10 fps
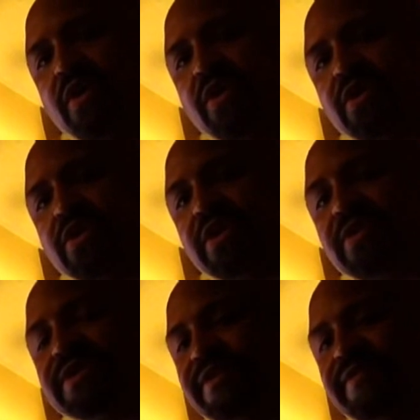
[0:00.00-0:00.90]
or
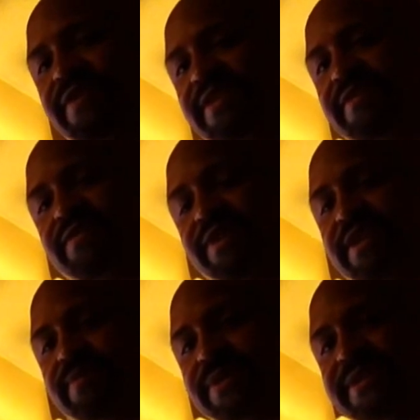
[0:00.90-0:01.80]
close to 50 frames
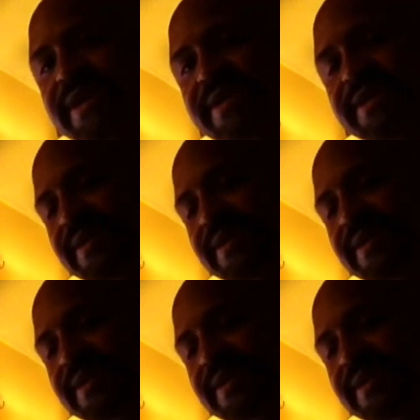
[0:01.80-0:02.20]
per second.